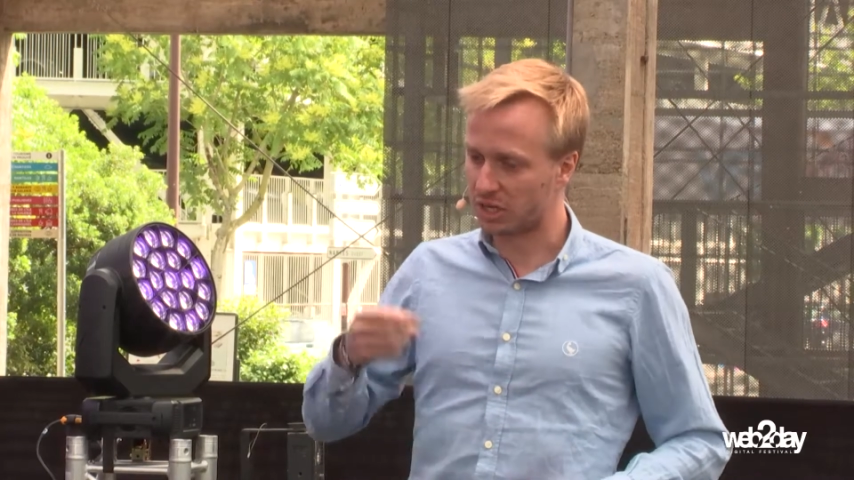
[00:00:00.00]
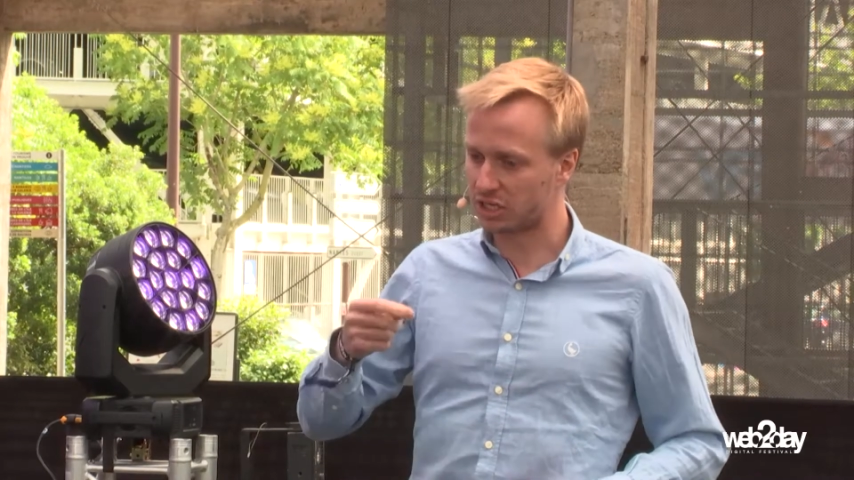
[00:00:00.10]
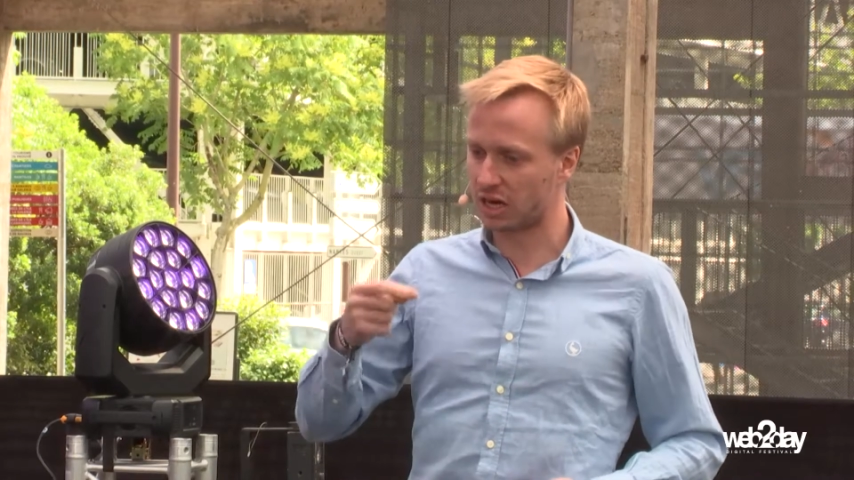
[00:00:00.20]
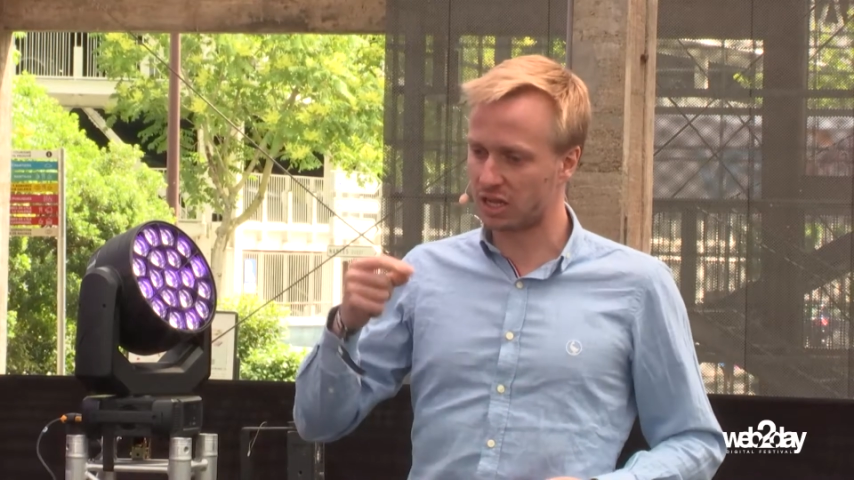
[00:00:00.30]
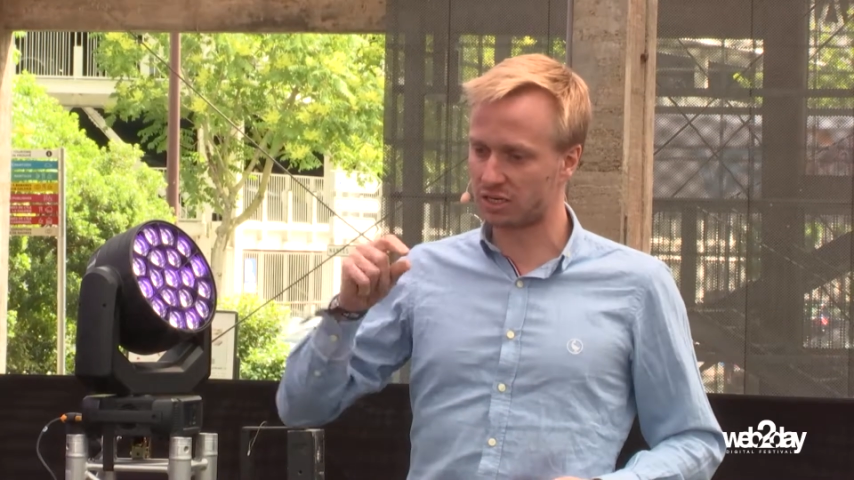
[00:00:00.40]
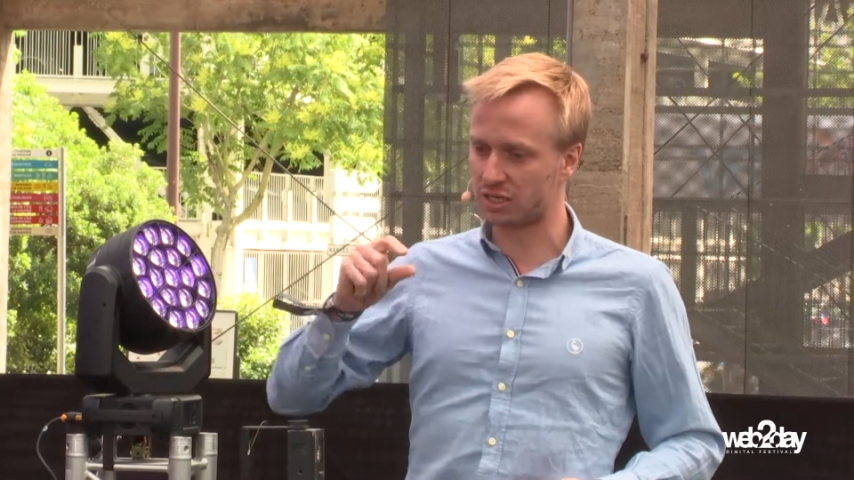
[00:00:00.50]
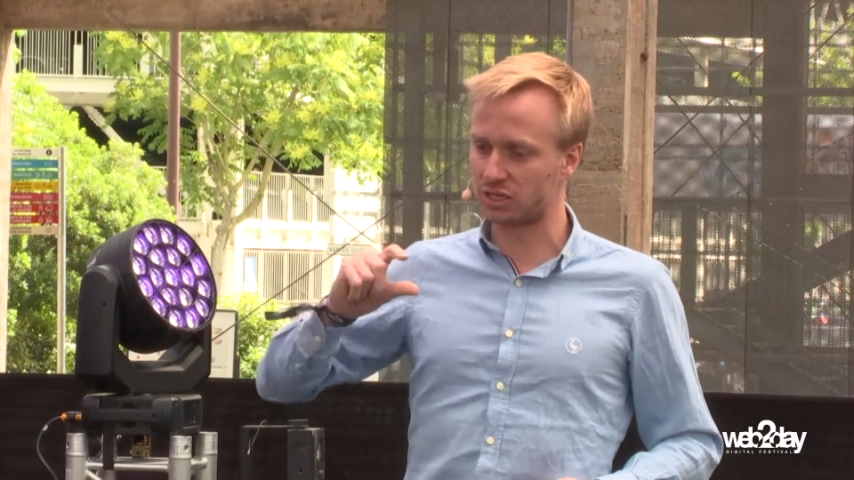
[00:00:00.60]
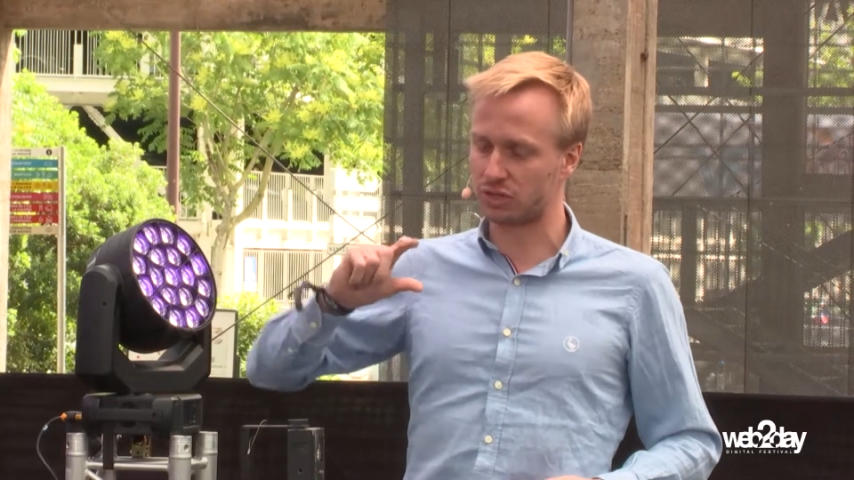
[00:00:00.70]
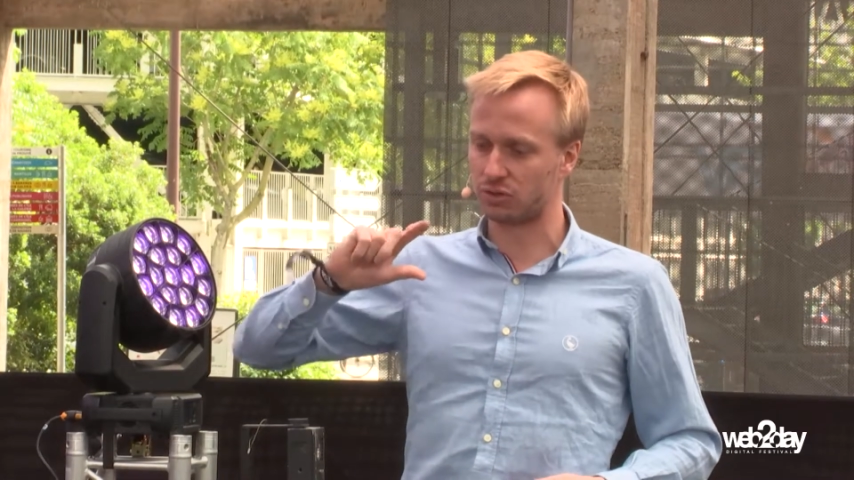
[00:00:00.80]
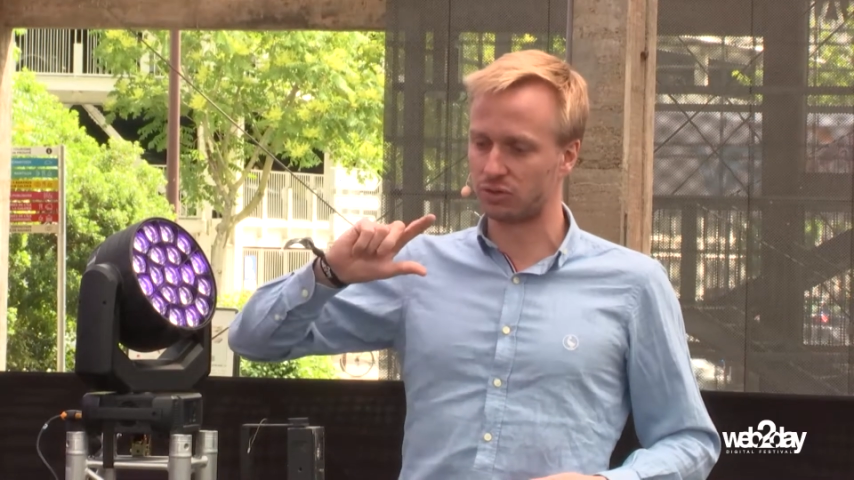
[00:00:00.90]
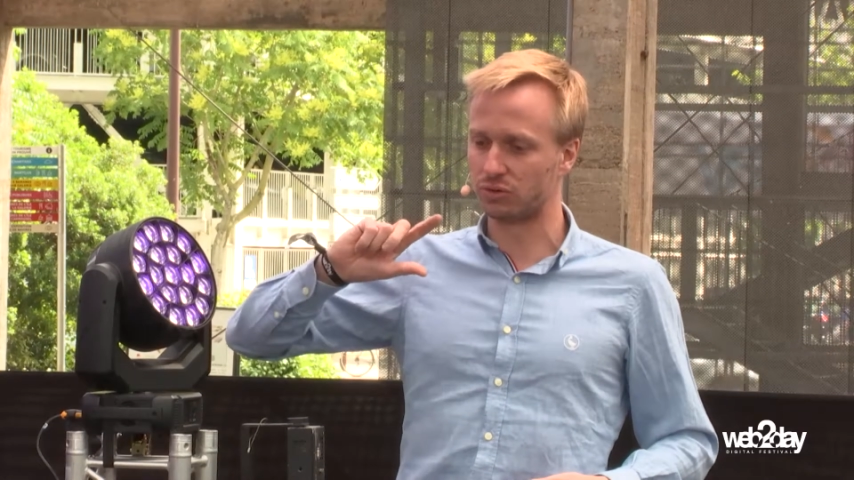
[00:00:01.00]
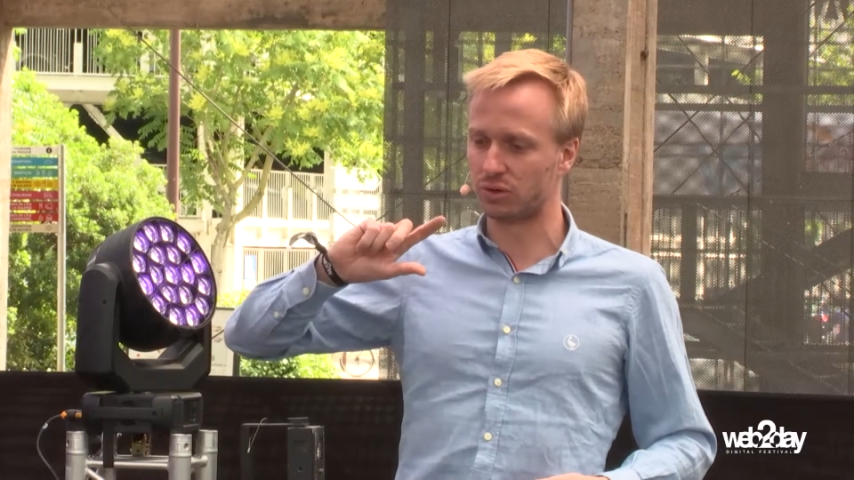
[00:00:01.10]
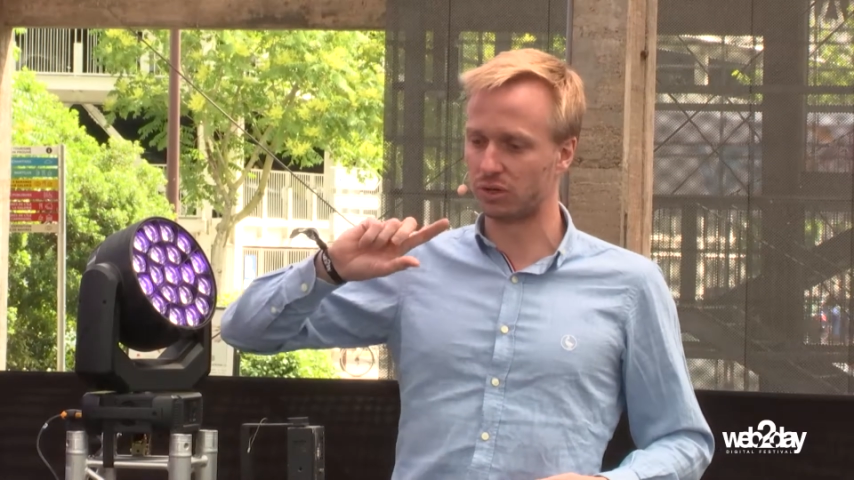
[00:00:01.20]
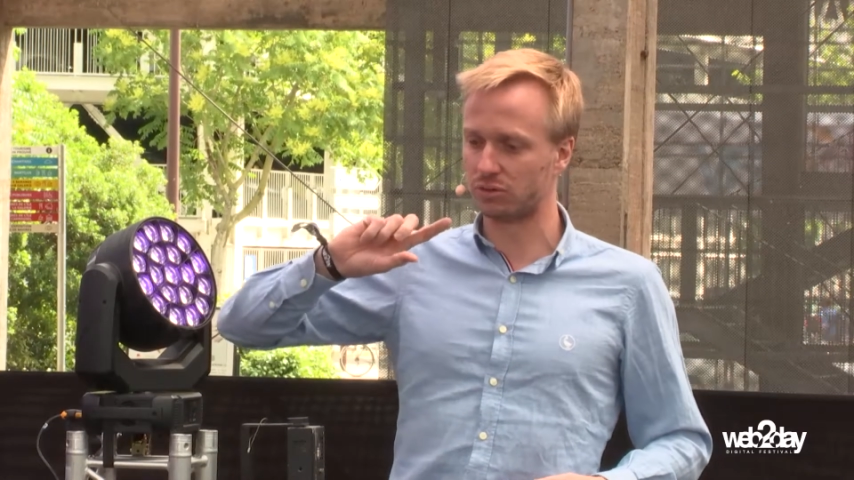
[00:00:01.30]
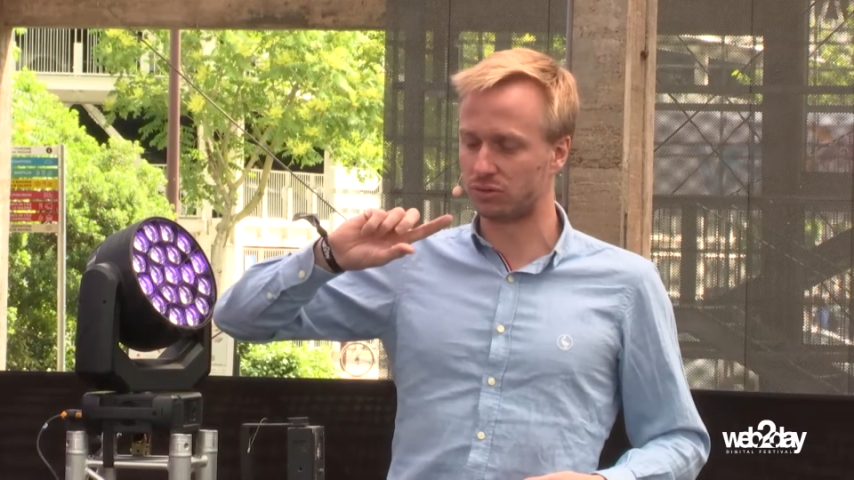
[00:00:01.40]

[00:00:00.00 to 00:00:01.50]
big challenge is to, uh,